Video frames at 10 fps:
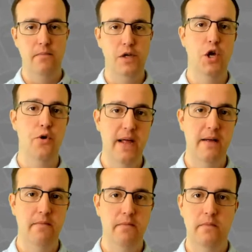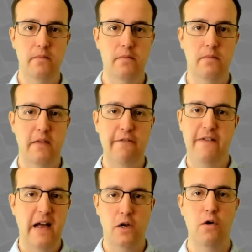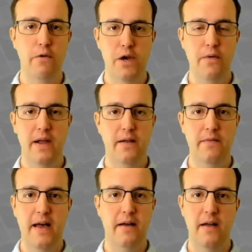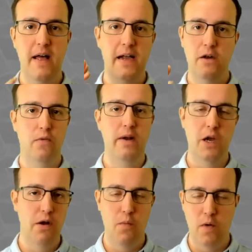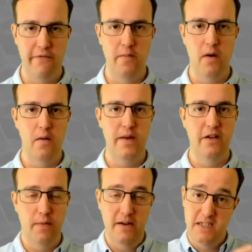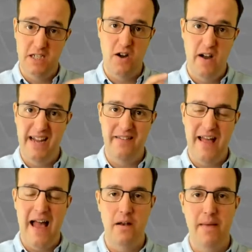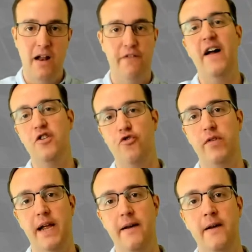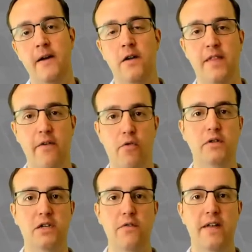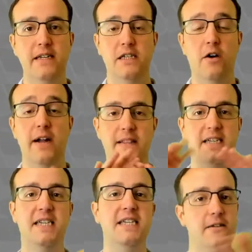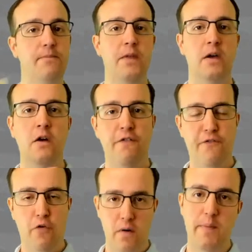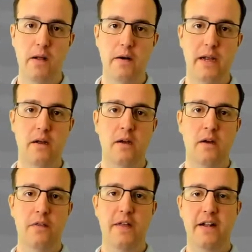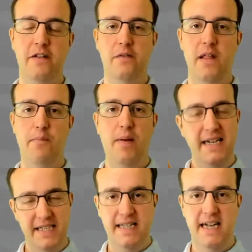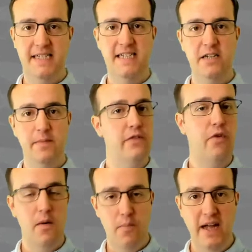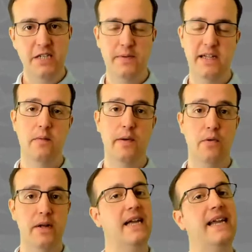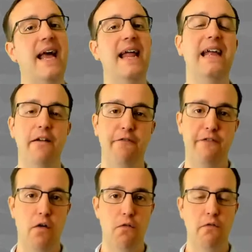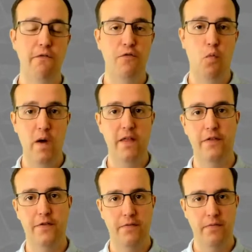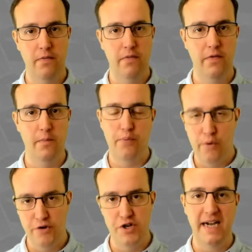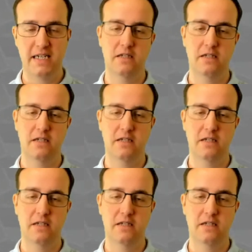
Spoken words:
unit, that fan coil unit, that air cooling unit, whatever it might be, as well as designing that and manufacturing it, they're also then designing the system for a building. They're placing that system in the right place within the building and getting involved with the project